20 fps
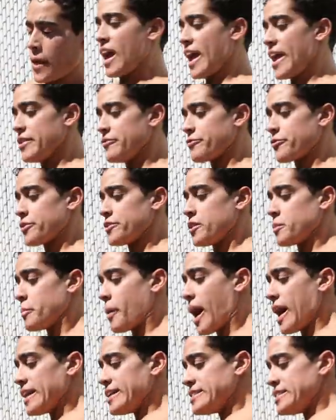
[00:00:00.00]
And for your
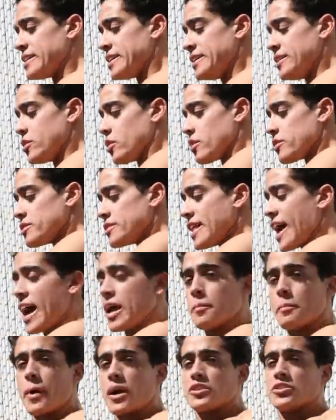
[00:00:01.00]
body to heal
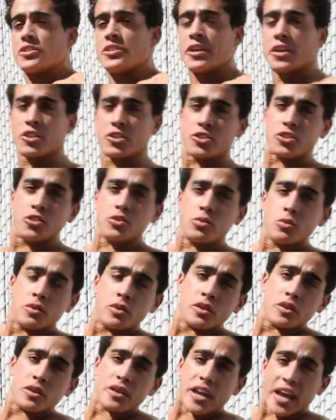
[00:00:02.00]
that much tissue
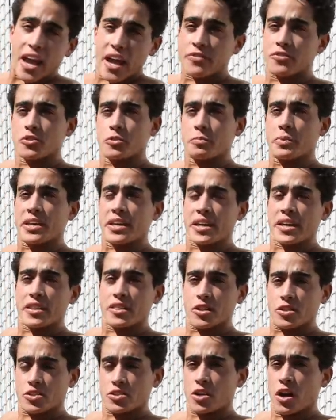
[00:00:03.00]
after being
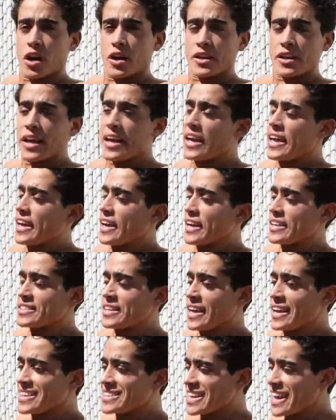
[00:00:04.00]
in the sun, it
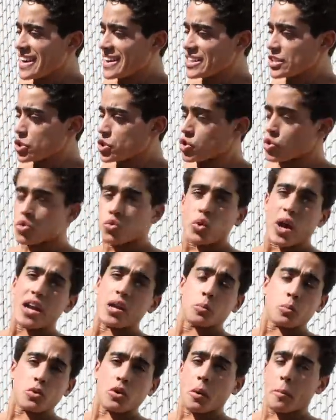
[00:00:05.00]
takes an
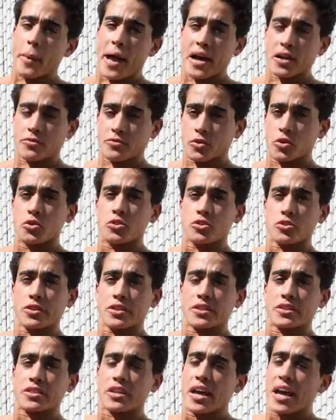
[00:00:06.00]
incredible amount of
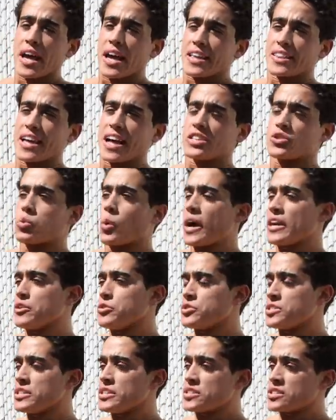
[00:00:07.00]
nutrients. That's why
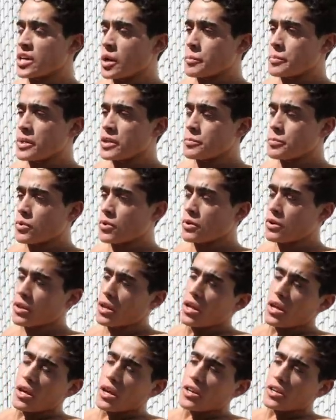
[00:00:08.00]
you see some people,
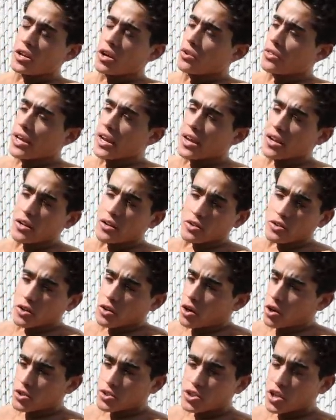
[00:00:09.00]
you know, they
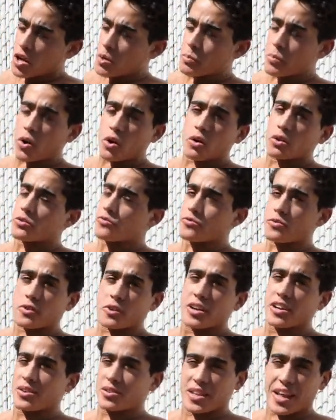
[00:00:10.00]
are sunburned
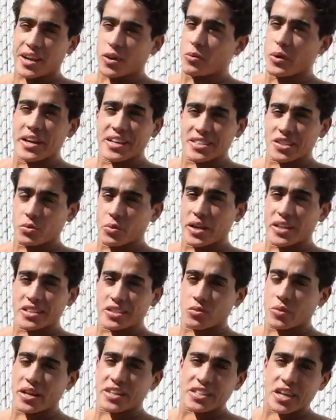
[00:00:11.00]
for like weeks and
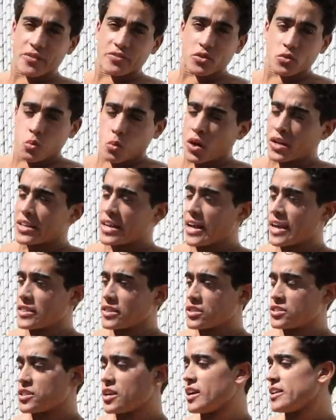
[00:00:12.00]
weeks and weeks after one day
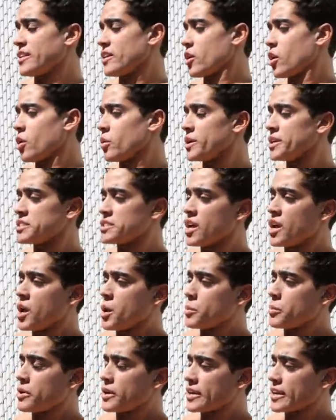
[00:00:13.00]
in the sun. They're always
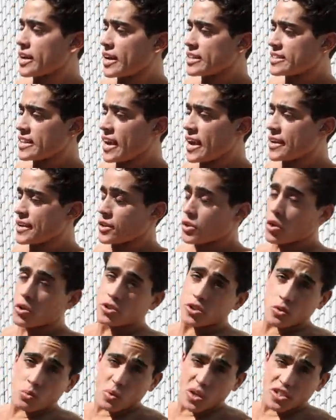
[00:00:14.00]
putting on tanning
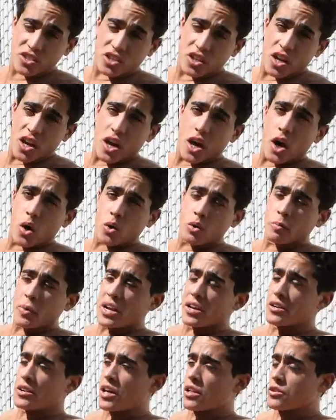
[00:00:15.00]
lotion, which we
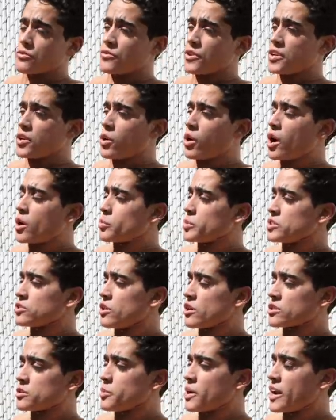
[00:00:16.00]
made another video on. We
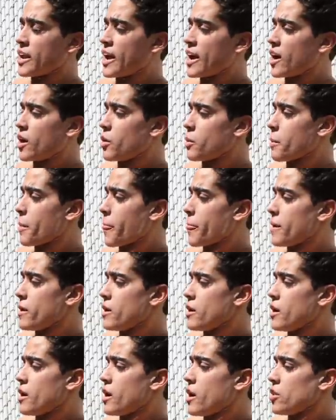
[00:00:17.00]
talked about how
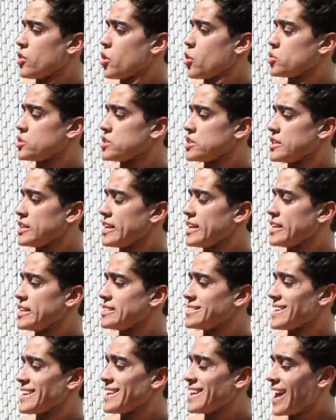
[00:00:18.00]
lotion
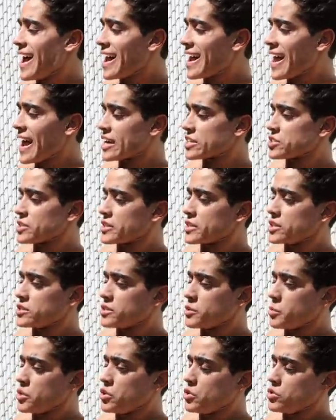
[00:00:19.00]
is not actually good
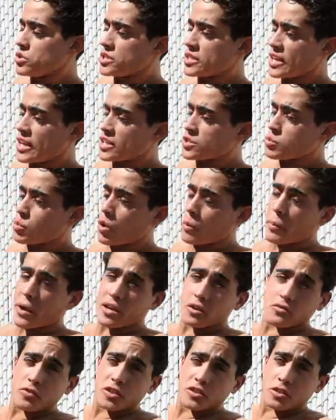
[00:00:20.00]
to be using, and it's more
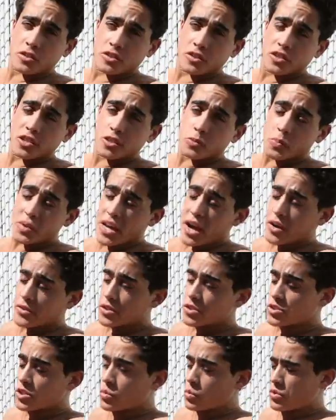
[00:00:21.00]
beneficial to just be out
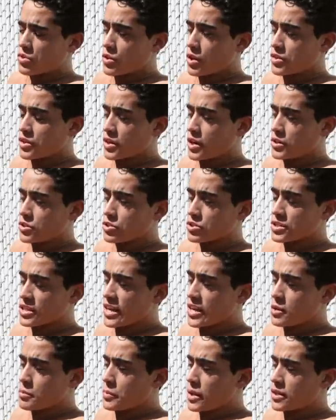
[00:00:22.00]
in the sun with nothing on your
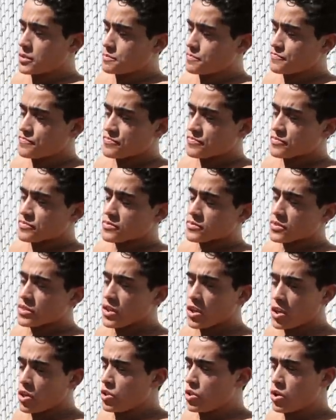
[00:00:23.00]
skin. But
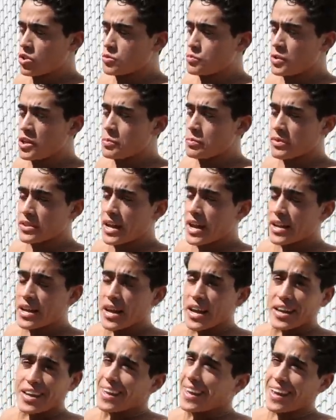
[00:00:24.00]
you know, those people that
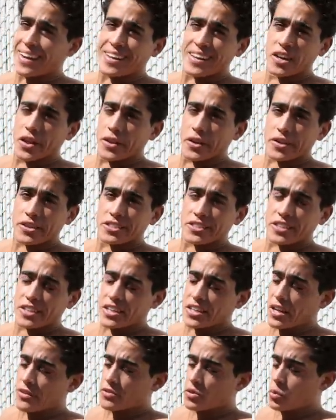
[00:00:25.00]
can't heal their
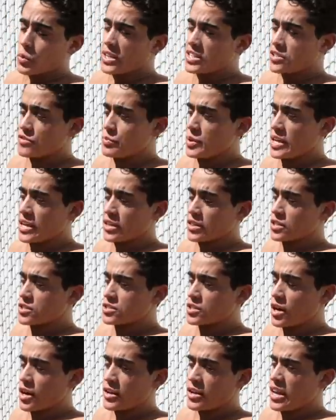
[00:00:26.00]
skin after weeks of being in the
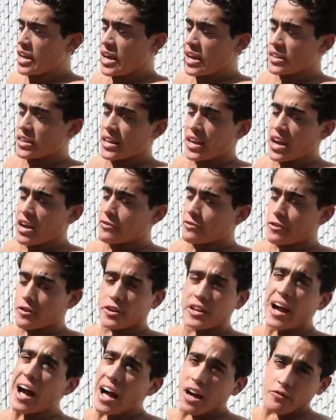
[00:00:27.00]
sun, they have
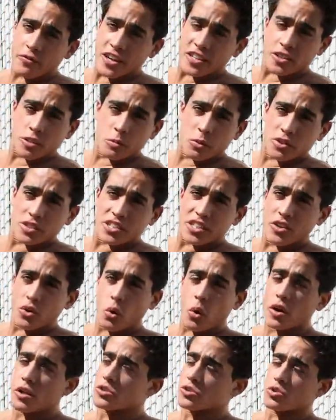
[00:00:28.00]
very high vegetable seed
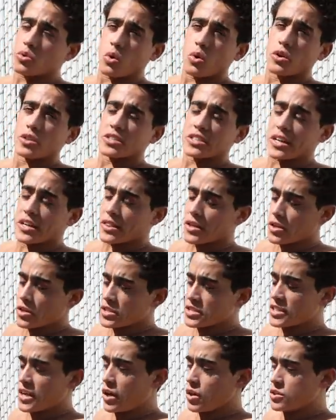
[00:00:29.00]
oil stores in
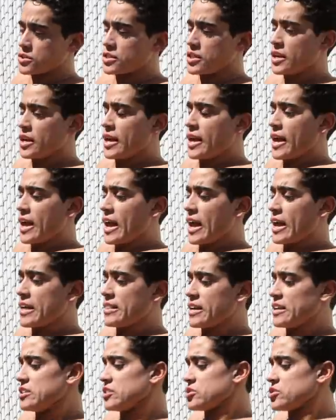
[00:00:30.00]
their cells,
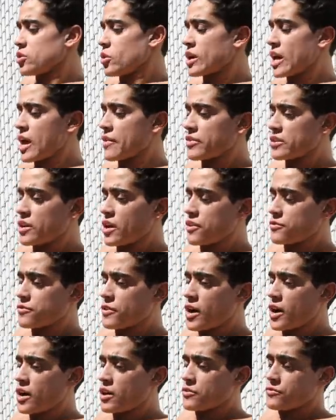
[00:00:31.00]
and they just don't have enough
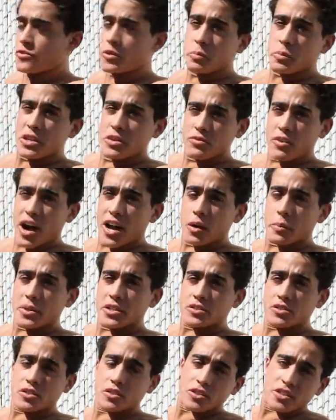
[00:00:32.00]
of the B
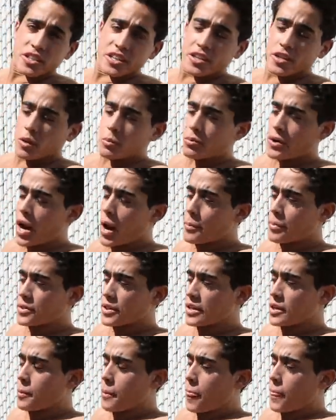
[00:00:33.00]
vitamins to heal
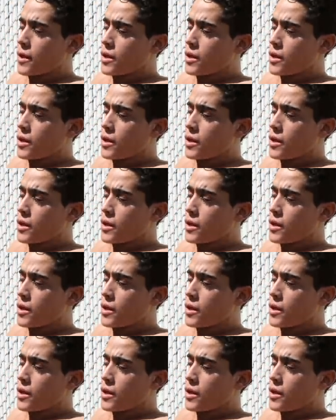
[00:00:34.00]
properly.